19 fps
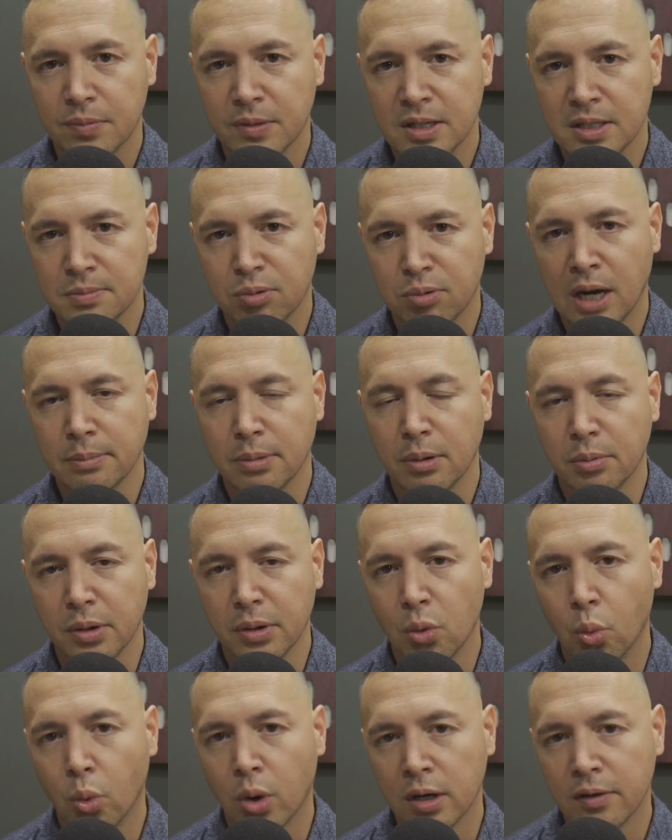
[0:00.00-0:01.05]
It's probably
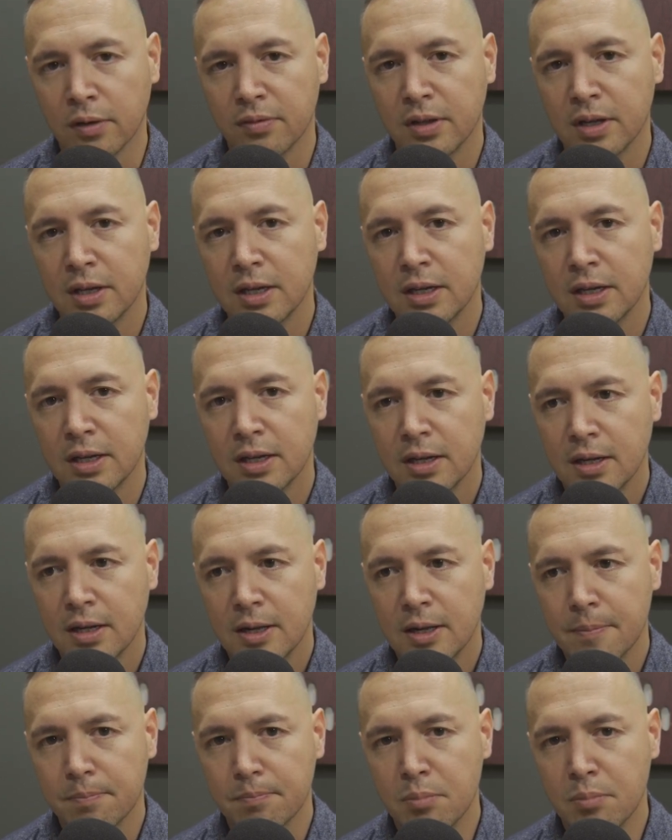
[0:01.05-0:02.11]
one of the
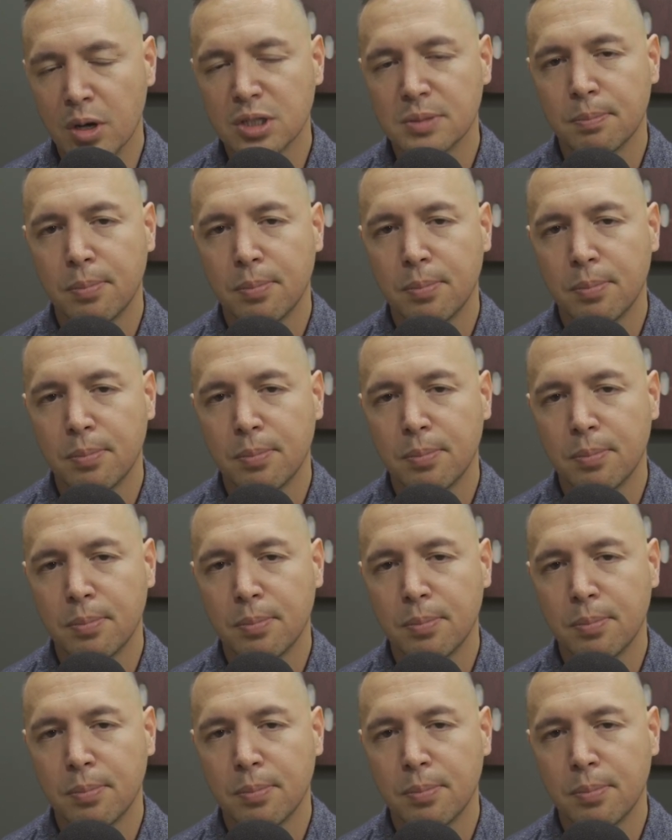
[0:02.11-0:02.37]
most